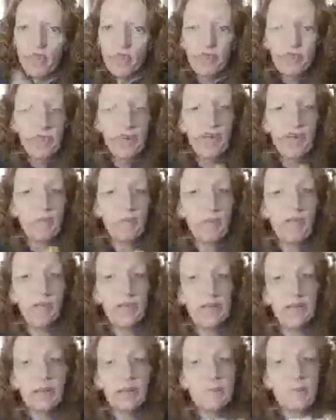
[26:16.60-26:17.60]
Yeah, I mean,
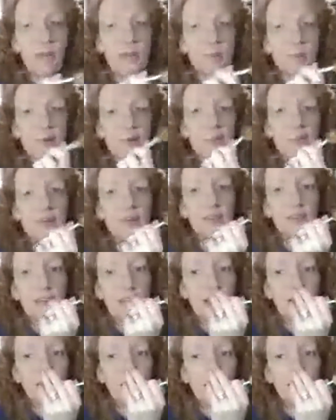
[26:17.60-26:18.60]
that method,
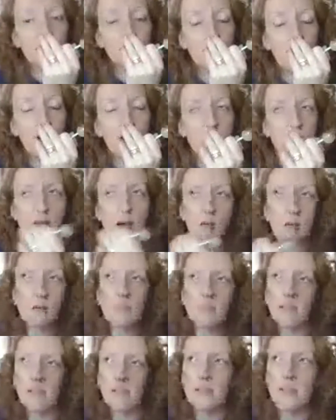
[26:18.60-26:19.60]
Ken, that's what I was
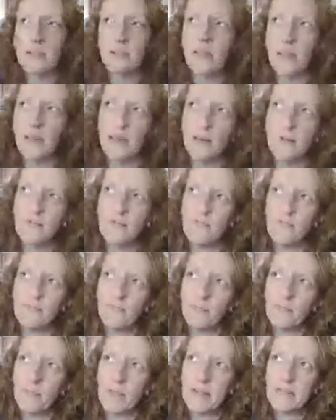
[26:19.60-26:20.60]
telling
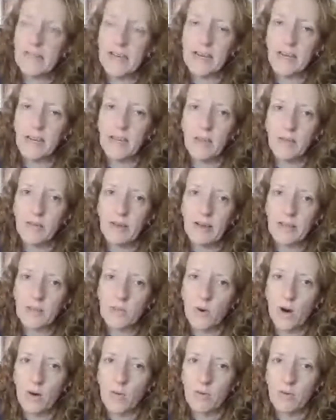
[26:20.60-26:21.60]
Danny, that's
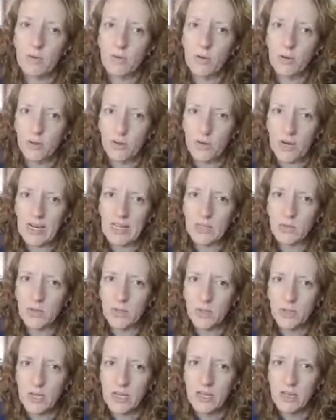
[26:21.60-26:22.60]
what I was sort of trying to
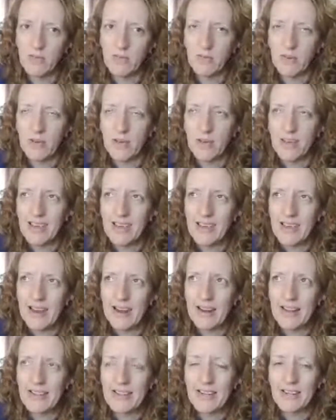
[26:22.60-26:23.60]
achieve.
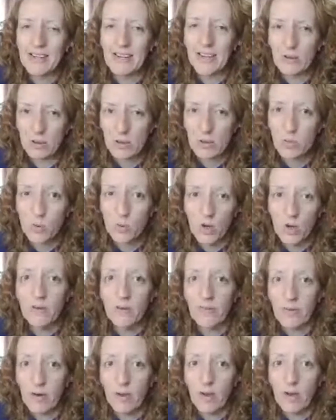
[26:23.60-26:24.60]
And he said, and it does work
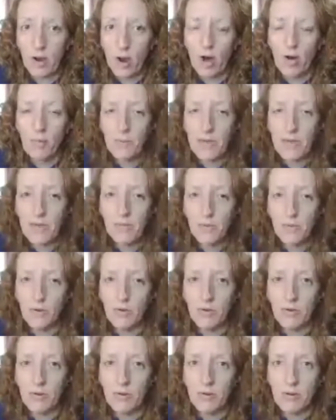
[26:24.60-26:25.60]
for a lot of
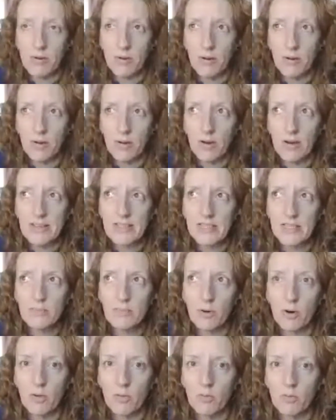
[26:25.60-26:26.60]
people. He says,
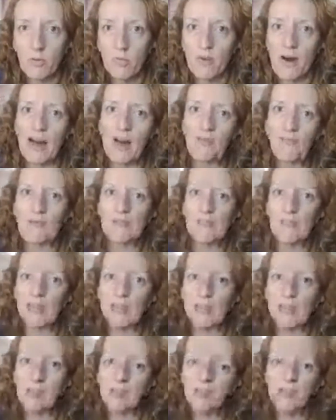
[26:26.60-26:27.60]
but with my
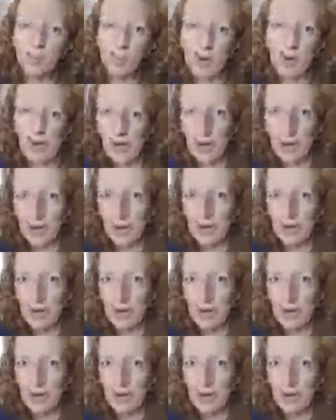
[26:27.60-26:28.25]
particular swing,